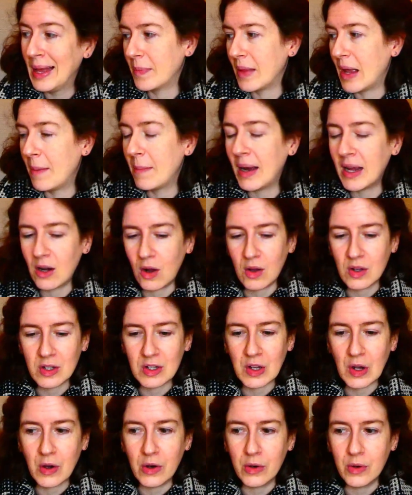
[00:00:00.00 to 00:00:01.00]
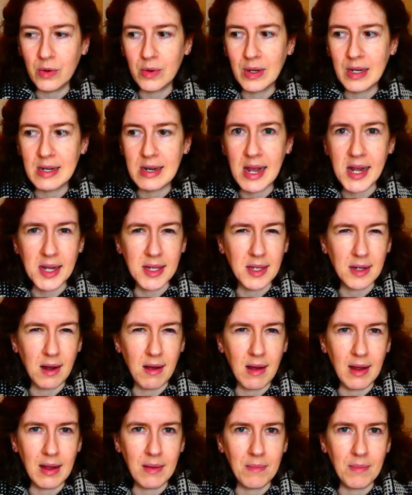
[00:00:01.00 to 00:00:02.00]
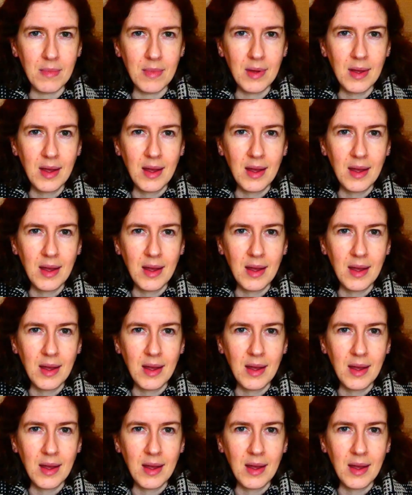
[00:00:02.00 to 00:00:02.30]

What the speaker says: I might also next time